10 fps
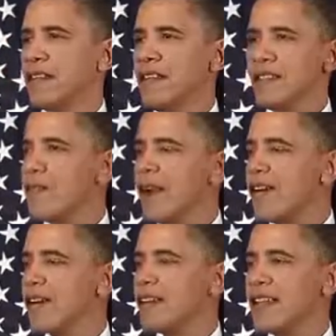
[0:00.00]
this
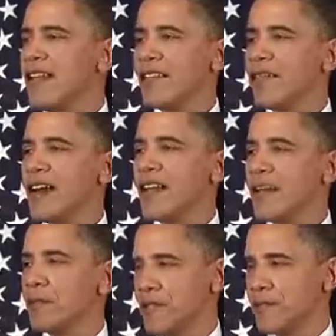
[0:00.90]
American did not find
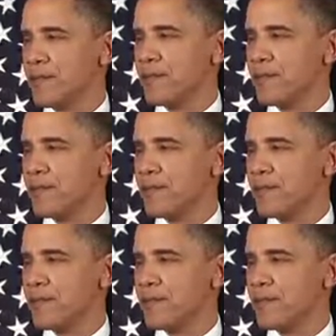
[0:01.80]
enemies.